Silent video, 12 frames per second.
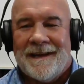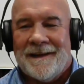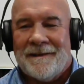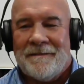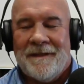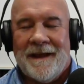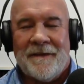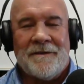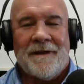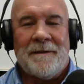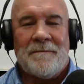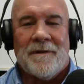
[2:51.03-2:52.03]
Uh, the other
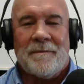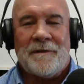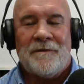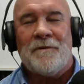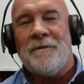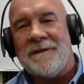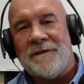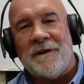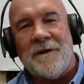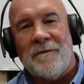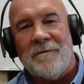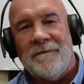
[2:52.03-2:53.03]
night, probably two weeks
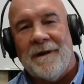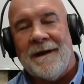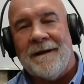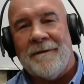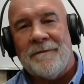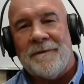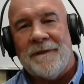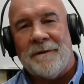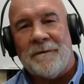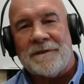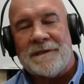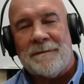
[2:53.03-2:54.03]
ago, uh,
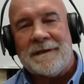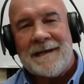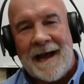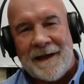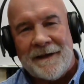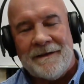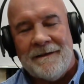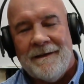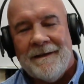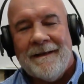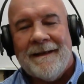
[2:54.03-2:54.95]
there were some Italian.